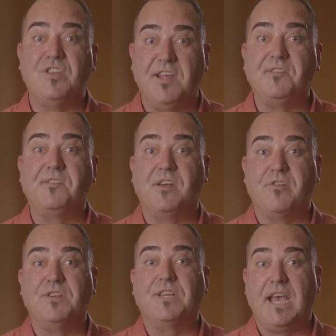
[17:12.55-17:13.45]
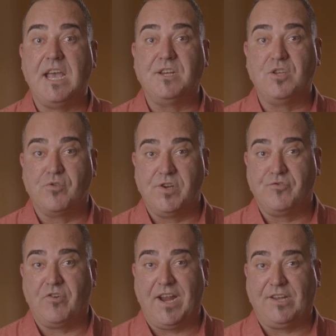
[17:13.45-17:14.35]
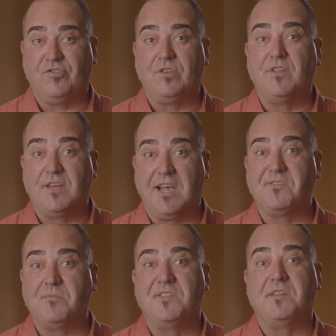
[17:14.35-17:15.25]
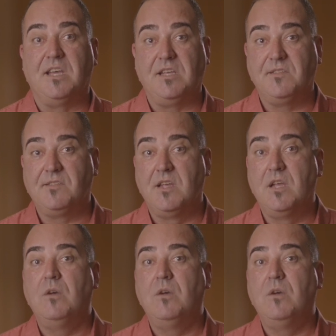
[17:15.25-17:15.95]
necessary to cater your interaction to the customer's needs